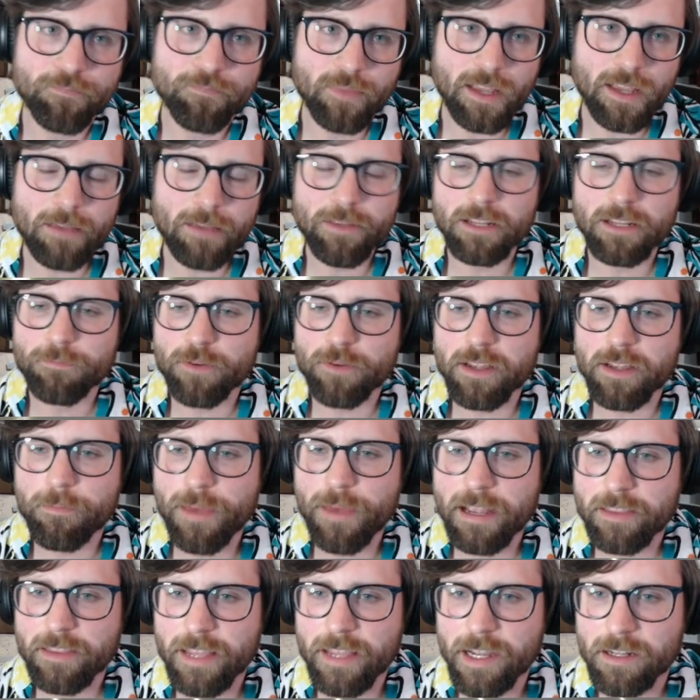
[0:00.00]
I mean, to bring it
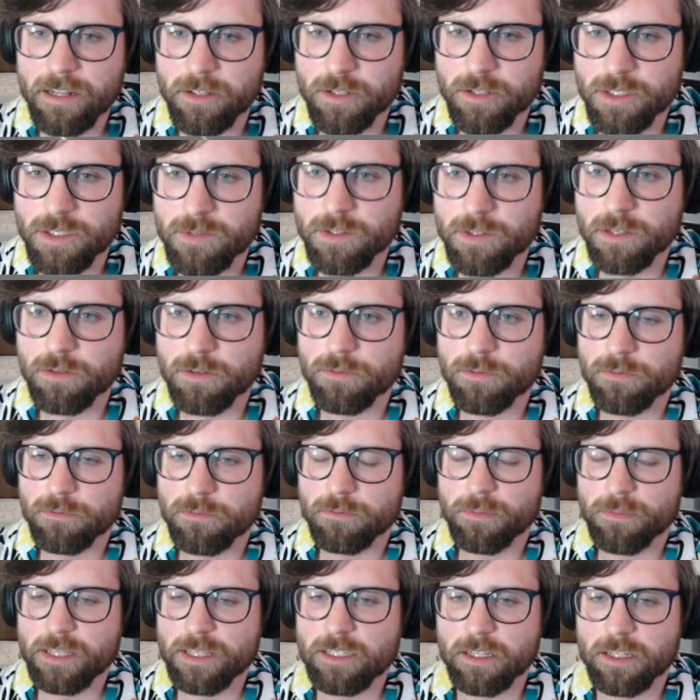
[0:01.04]
back that close for though,
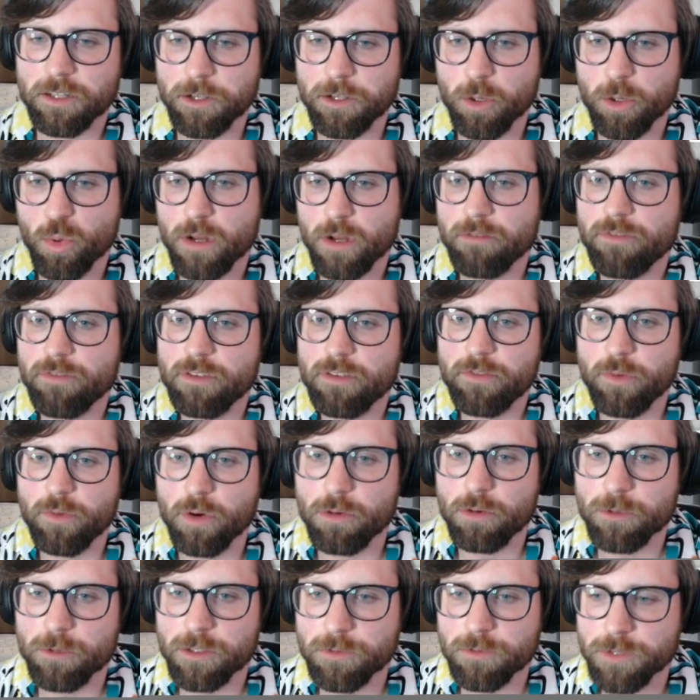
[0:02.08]
basically a 1v4
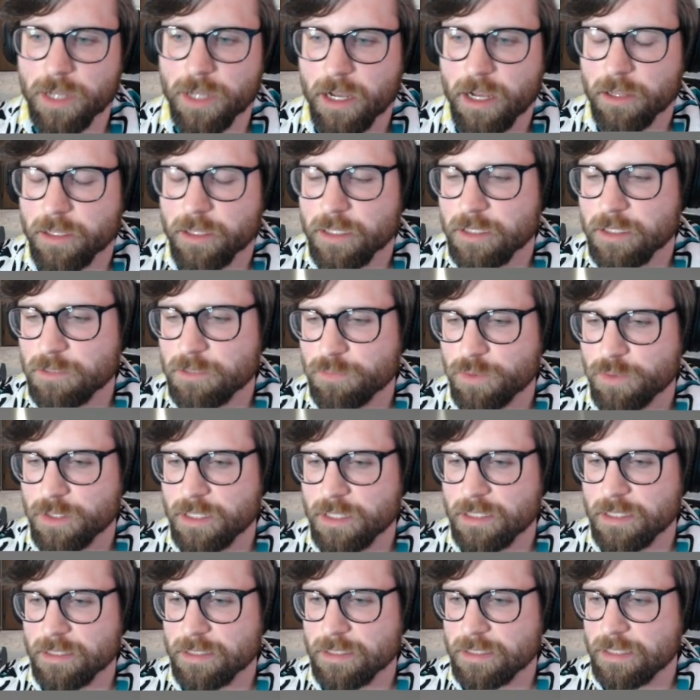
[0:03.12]
with Lunala is pretty
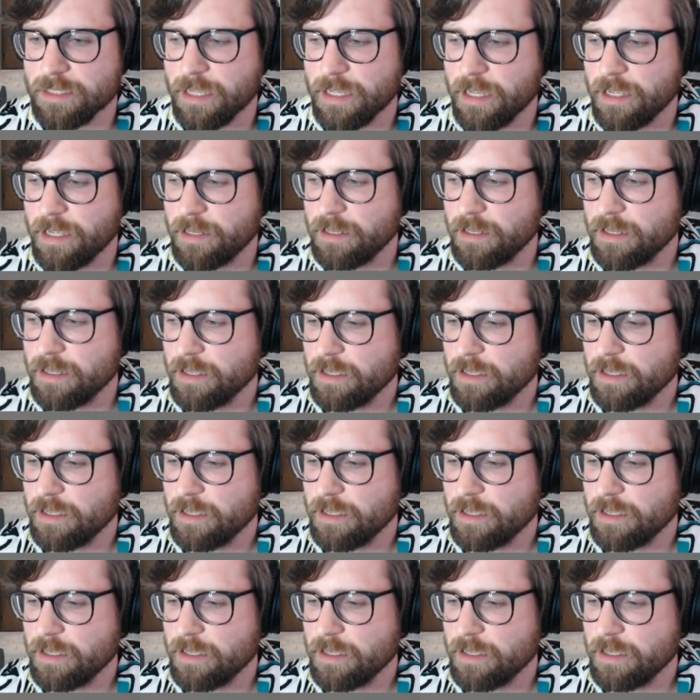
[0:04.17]
insane.